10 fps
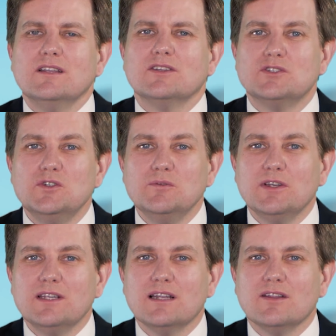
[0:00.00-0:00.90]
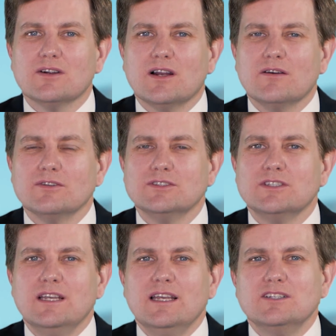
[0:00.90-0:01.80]
The $2 million coverage
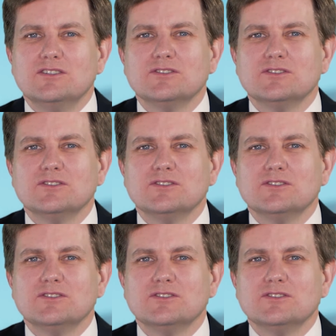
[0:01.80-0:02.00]
is